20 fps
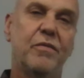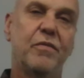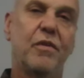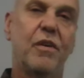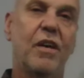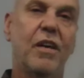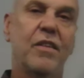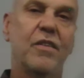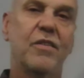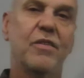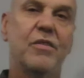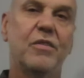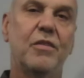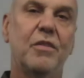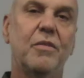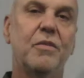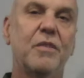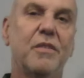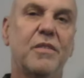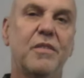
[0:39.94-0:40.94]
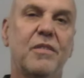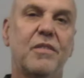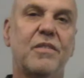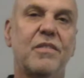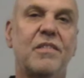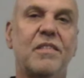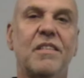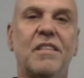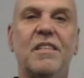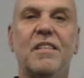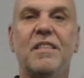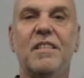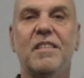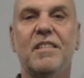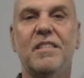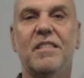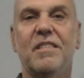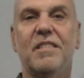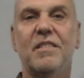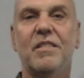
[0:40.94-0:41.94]
fathers doing,
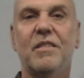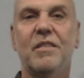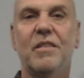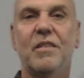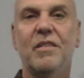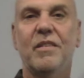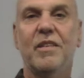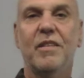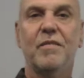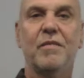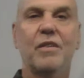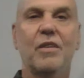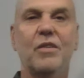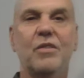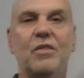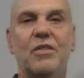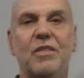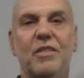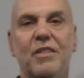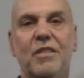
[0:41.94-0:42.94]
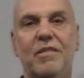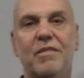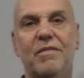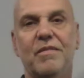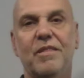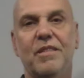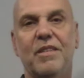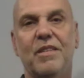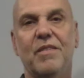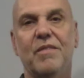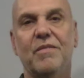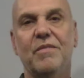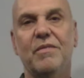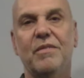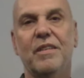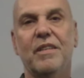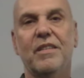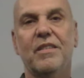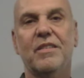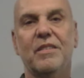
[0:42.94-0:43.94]
you know, their version of you know
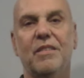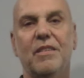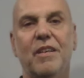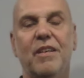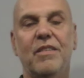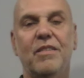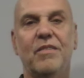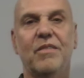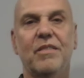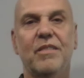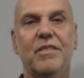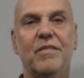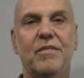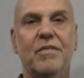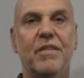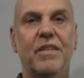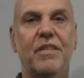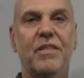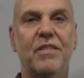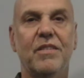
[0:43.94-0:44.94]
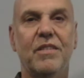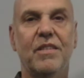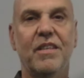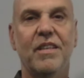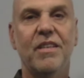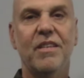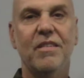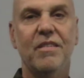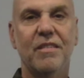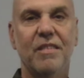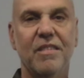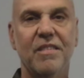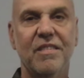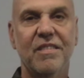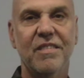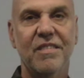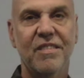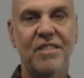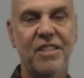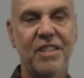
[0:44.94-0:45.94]
Frank Sinatra and Fred Astaire or
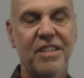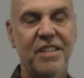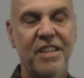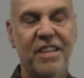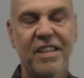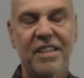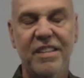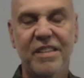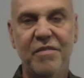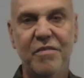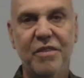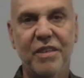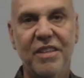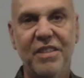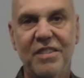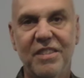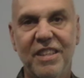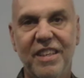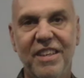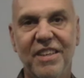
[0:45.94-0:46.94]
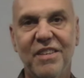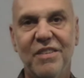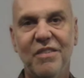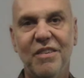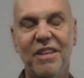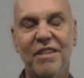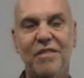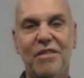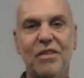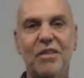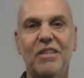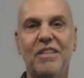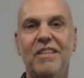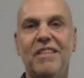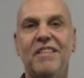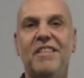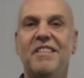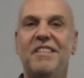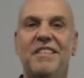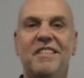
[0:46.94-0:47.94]
Gene Kelly and Fred Astaire, whoever.
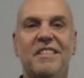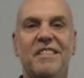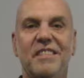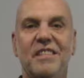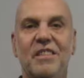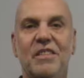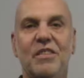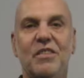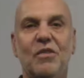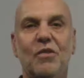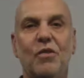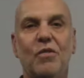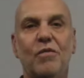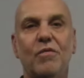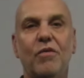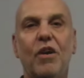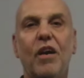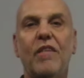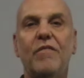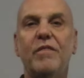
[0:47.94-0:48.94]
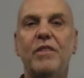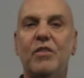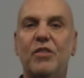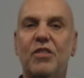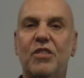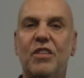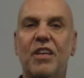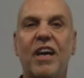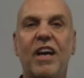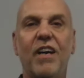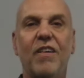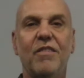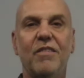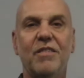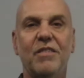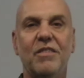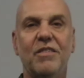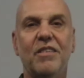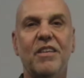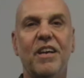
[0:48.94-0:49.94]
You know, it's old vaudeville style
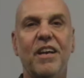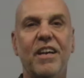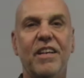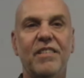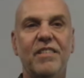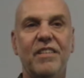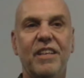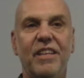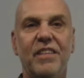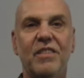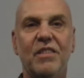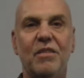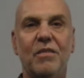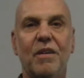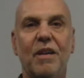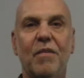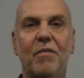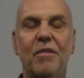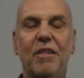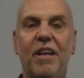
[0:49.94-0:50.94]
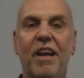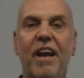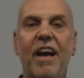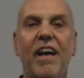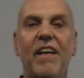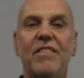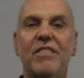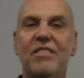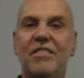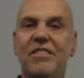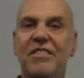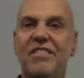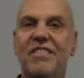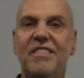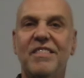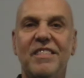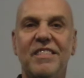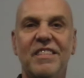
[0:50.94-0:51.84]
with two guys dancing around with hats.